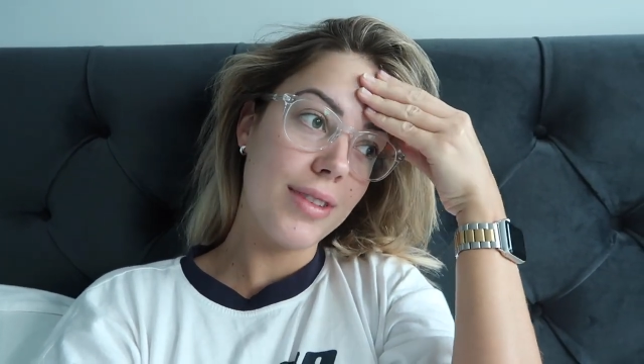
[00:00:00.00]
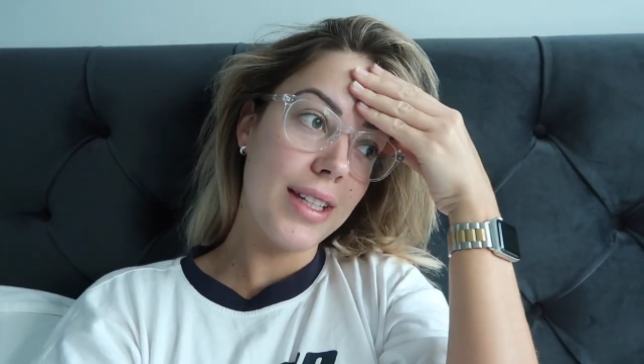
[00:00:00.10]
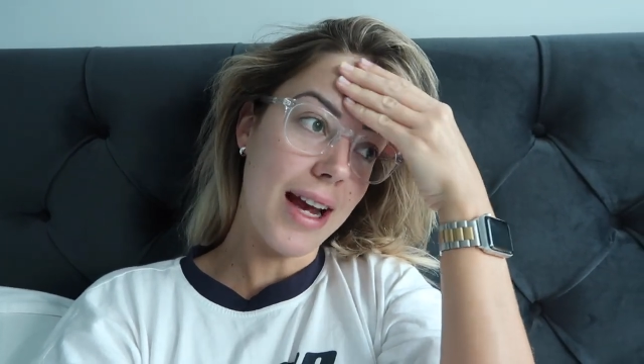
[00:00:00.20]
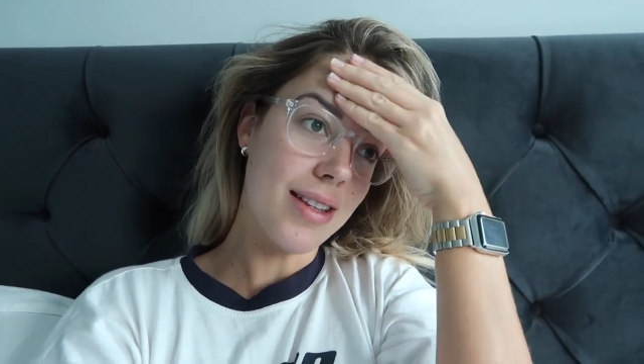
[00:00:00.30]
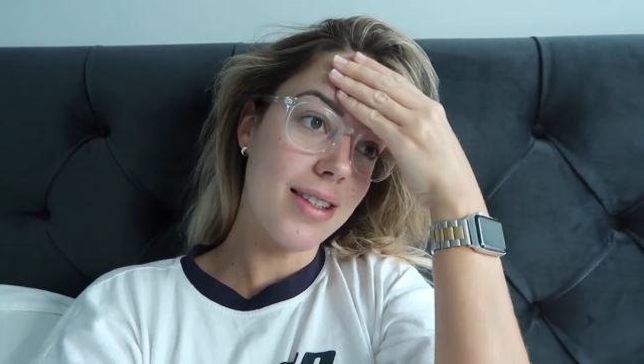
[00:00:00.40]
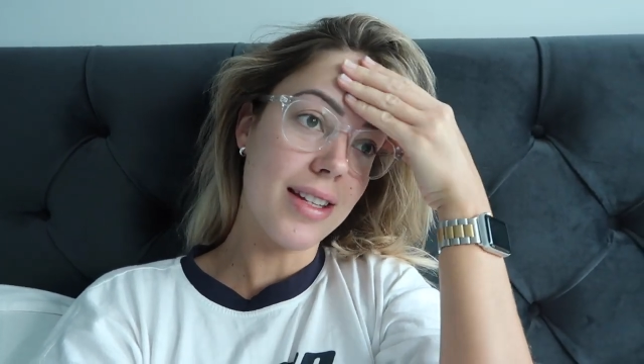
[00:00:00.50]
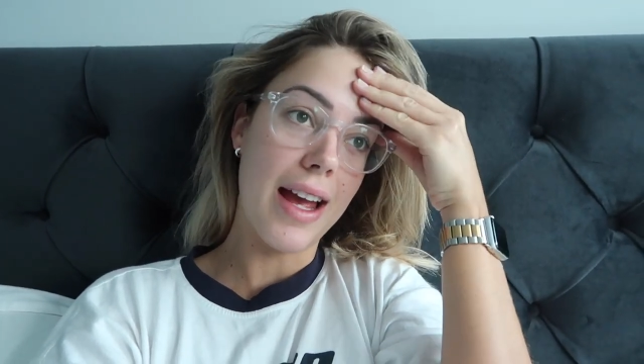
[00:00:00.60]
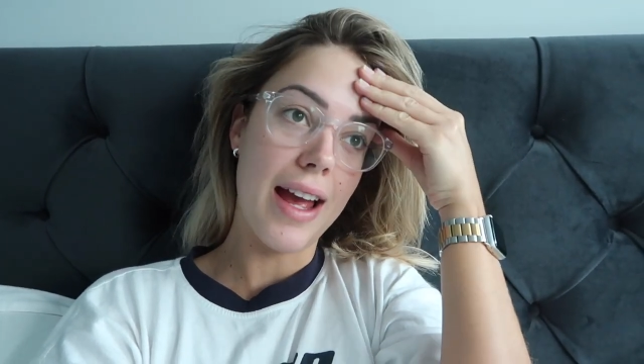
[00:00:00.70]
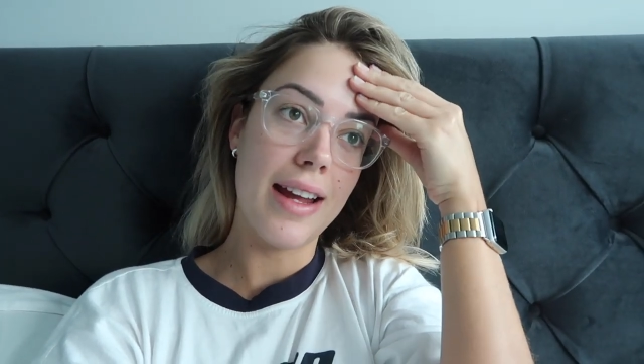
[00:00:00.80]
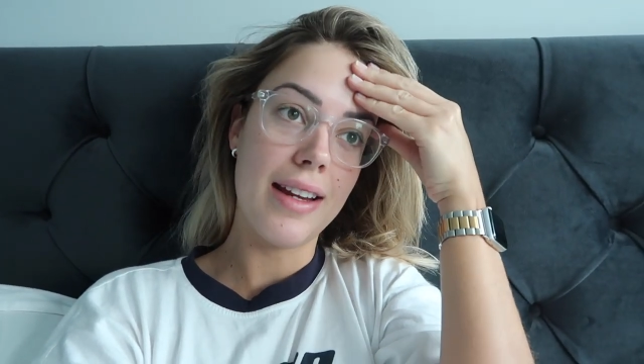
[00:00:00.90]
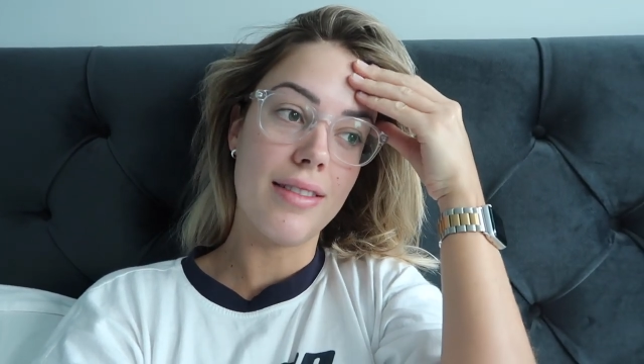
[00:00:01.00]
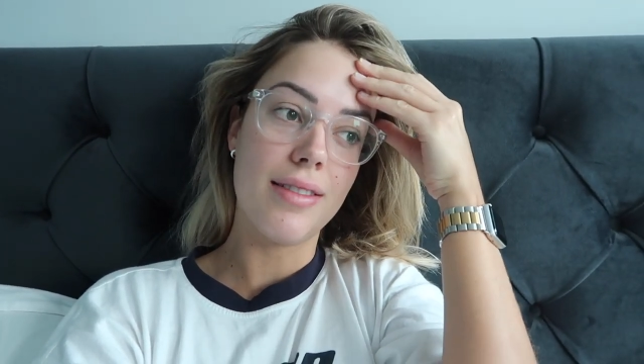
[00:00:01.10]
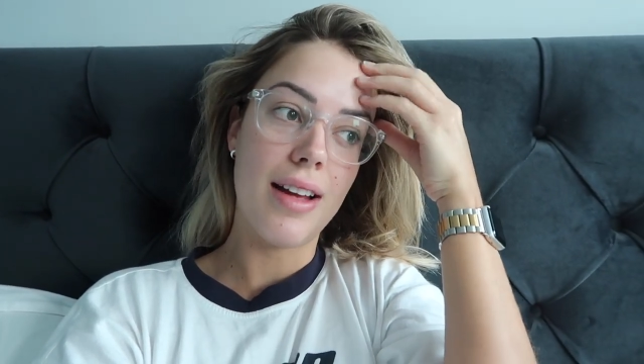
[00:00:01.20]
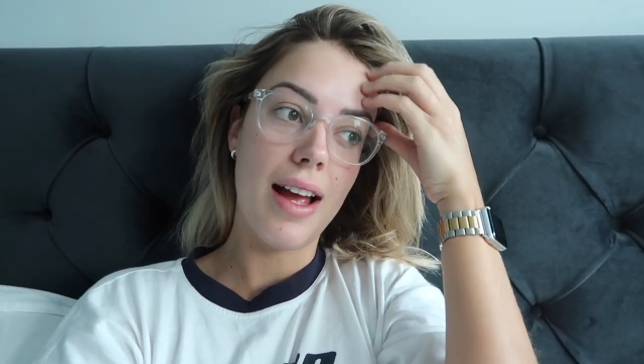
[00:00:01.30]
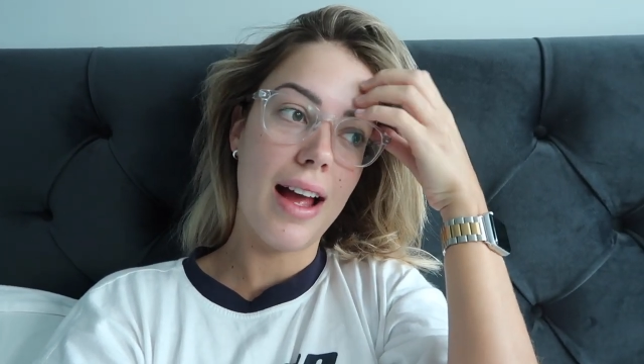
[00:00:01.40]
yesterday
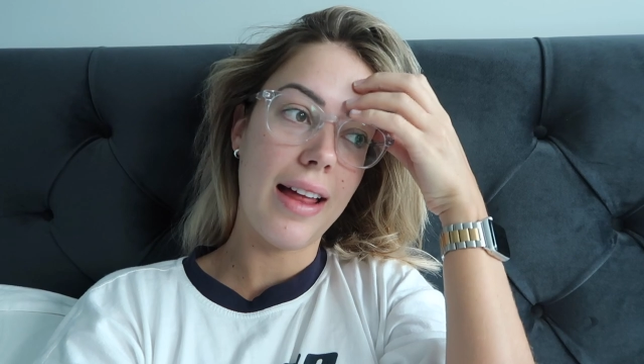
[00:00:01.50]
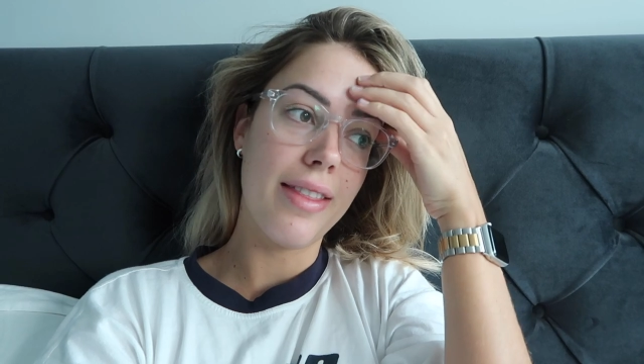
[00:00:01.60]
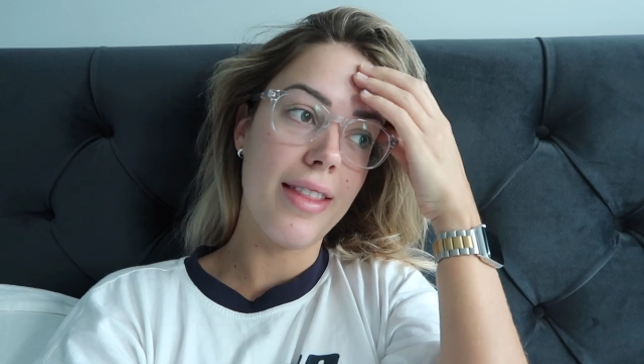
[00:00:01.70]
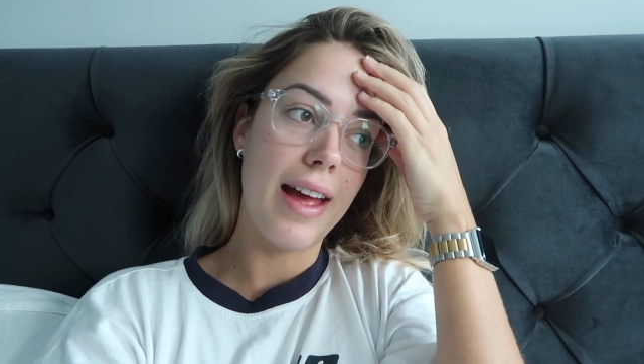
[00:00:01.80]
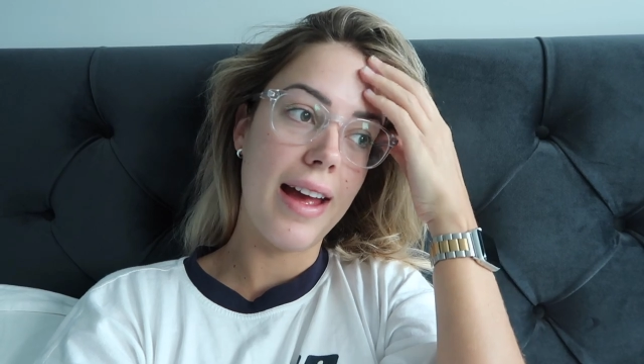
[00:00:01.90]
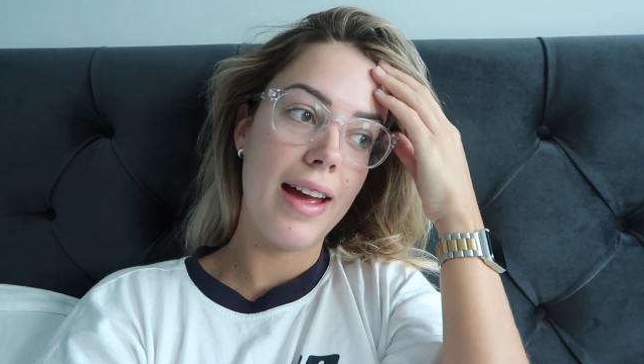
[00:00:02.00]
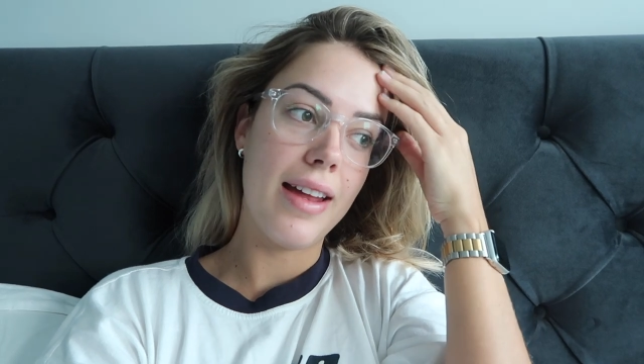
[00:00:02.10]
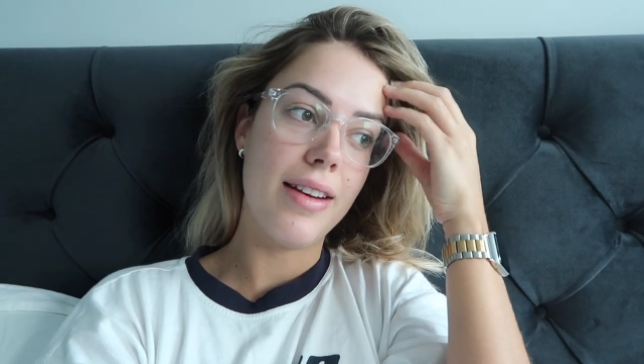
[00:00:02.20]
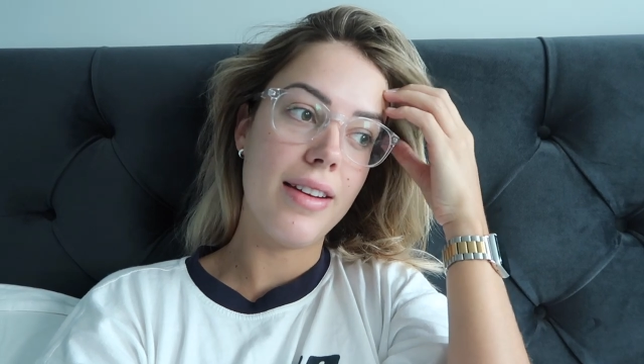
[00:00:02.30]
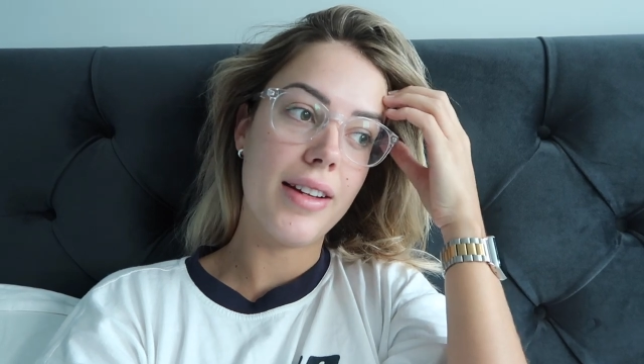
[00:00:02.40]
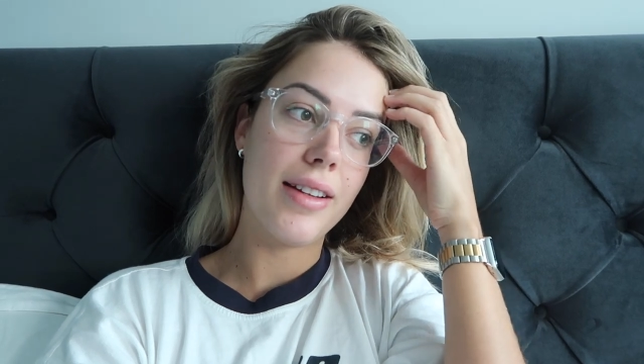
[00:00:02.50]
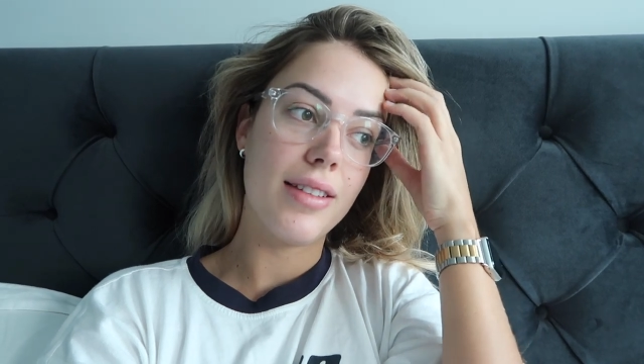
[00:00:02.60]
and then